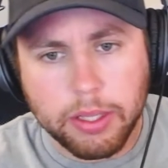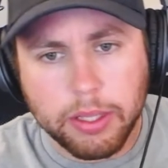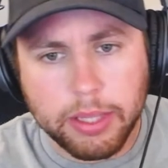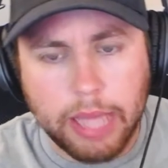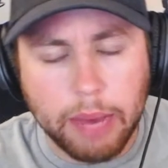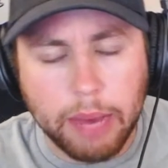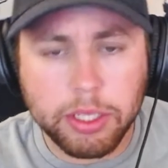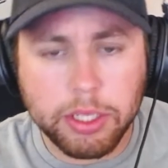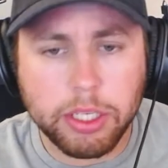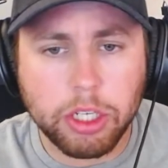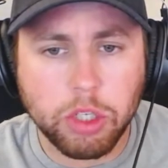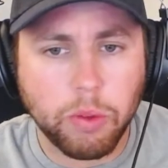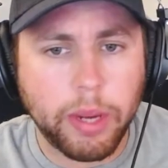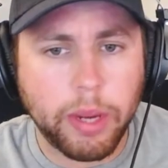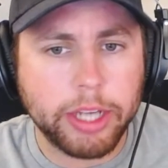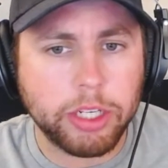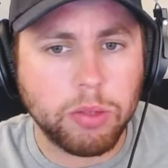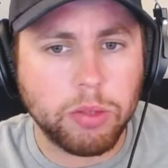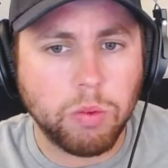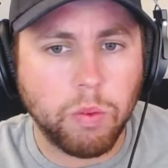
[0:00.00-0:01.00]
that was a
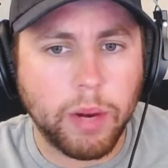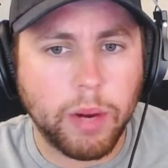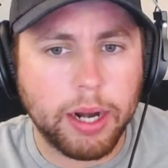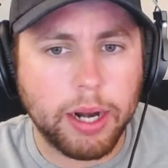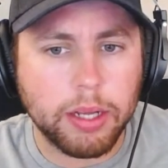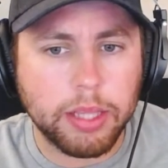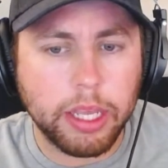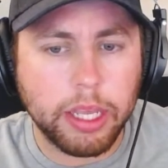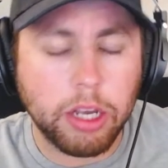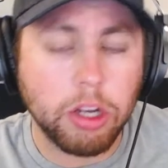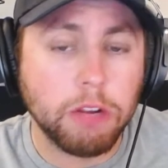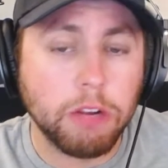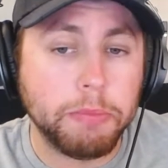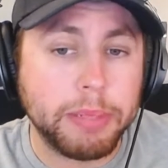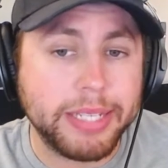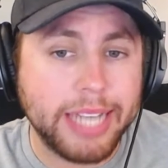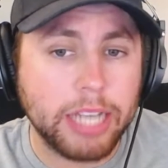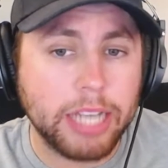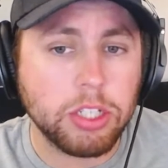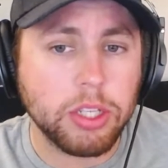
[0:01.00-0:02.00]
situation where they could have
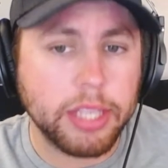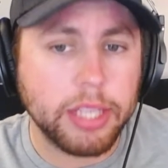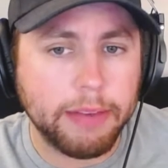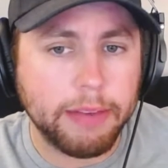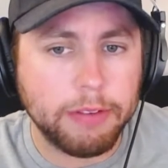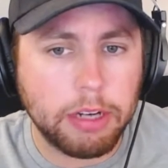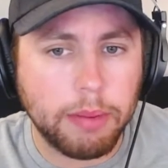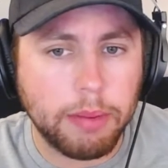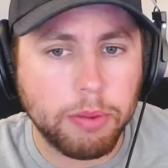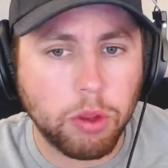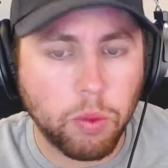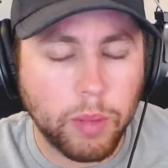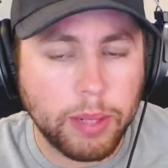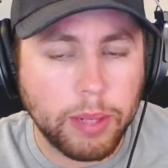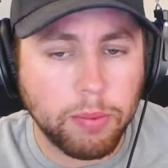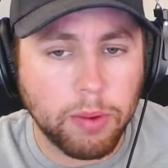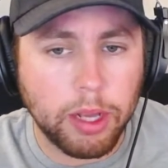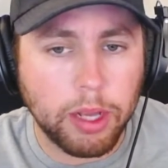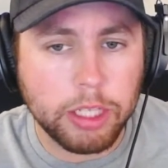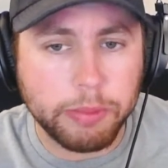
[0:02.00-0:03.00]
potentially given up
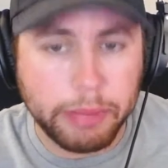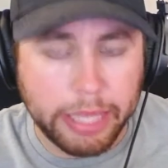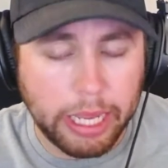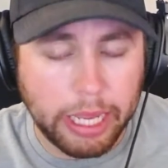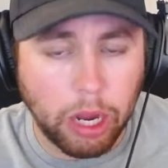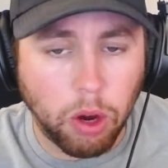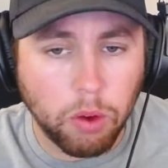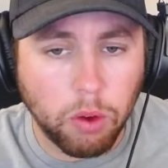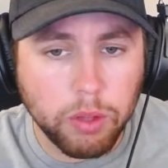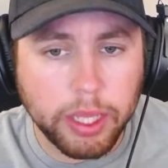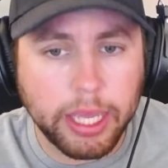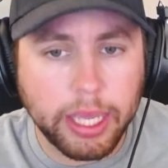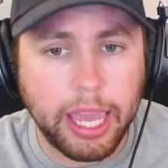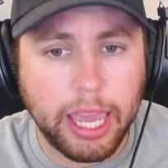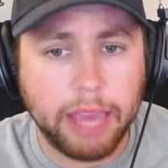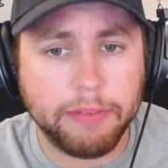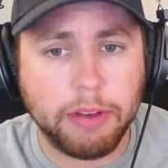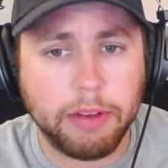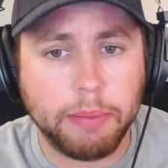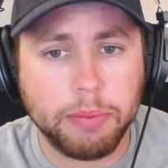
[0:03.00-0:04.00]
three runs, but they only
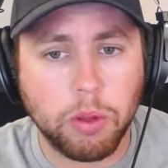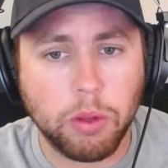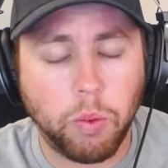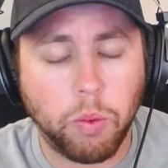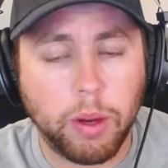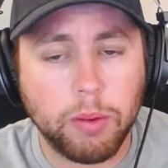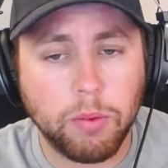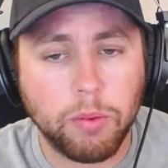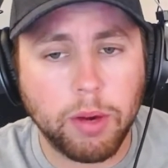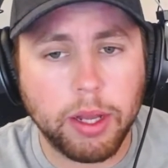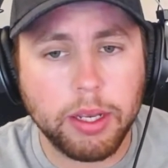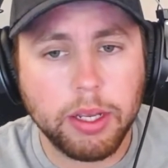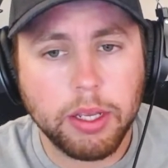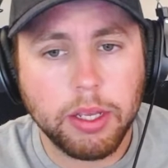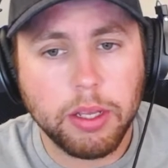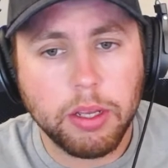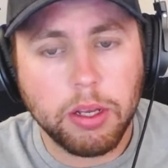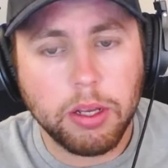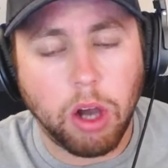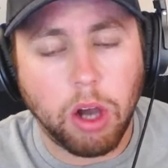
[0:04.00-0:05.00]
gave up the one run
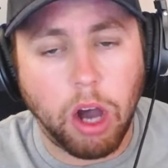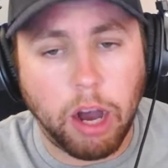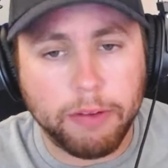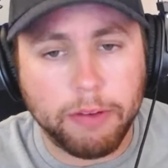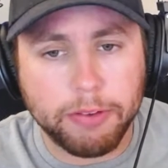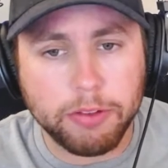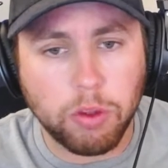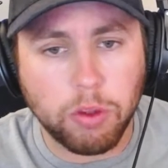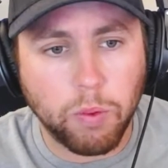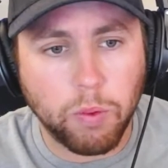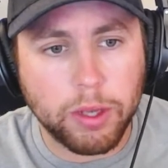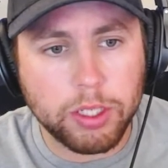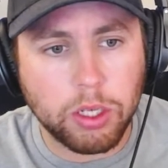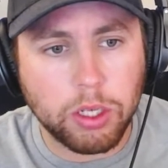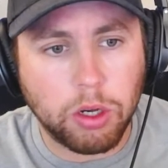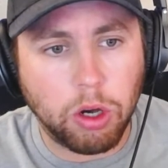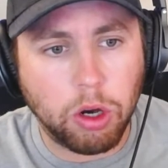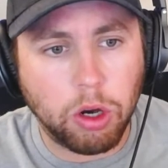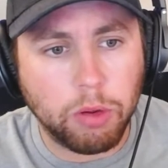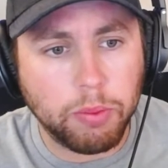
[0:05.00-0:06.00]
off of the
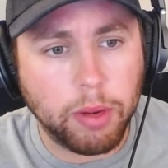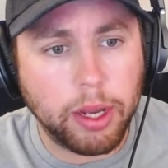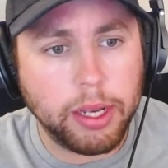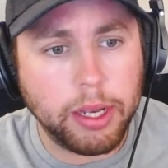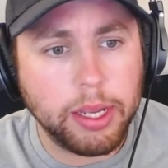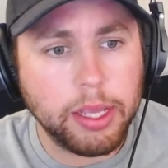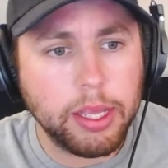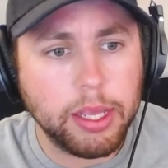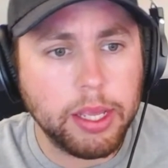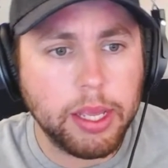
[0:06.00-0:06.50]
Rizzo home run.